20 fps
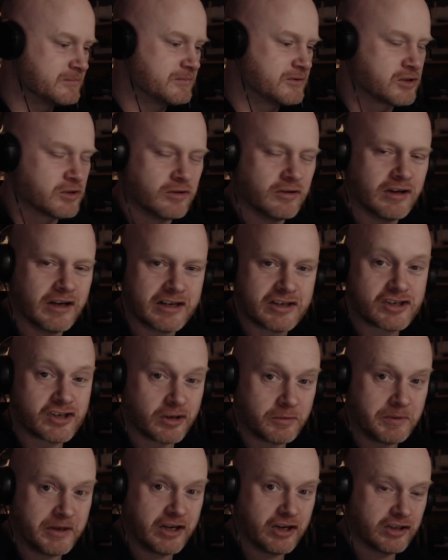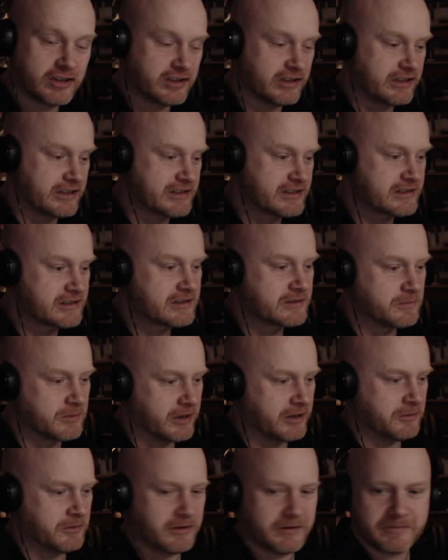so I should be good at this. But
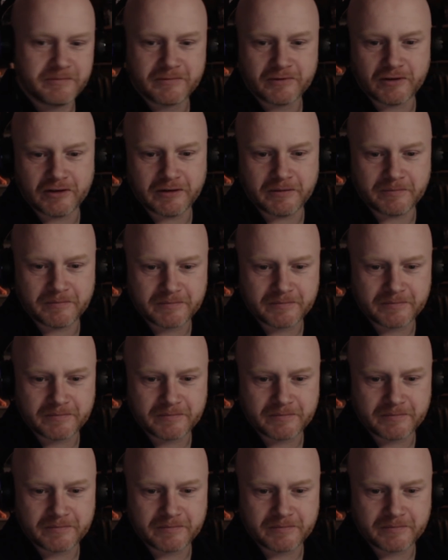anyway, right.